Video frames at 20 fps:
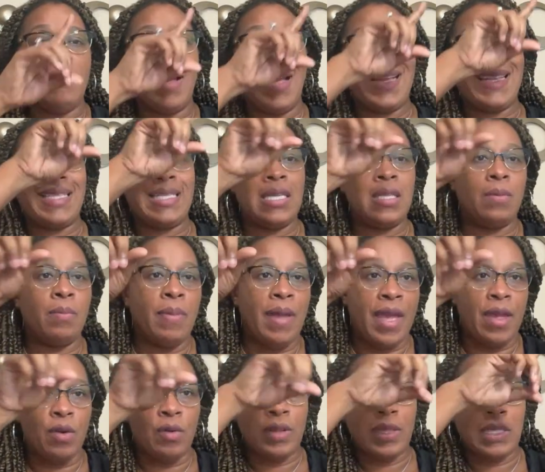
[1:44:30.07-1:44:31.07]
I can see the
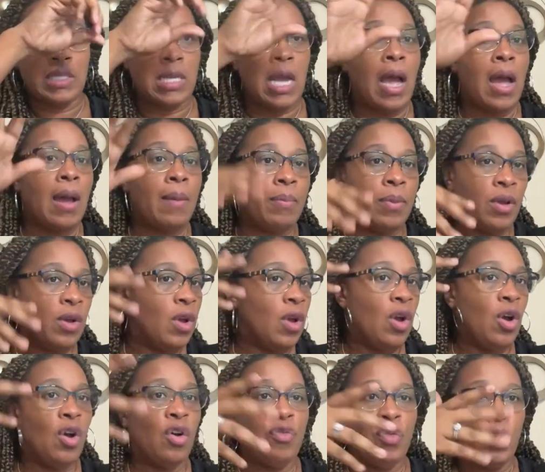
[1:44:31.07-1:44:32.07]
banner at the top
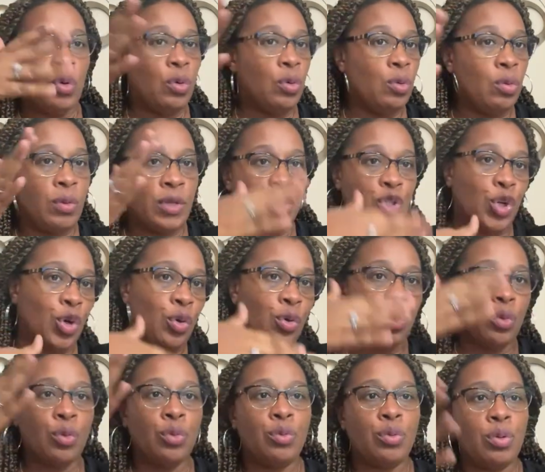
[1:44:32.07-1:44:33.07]
of who is circled,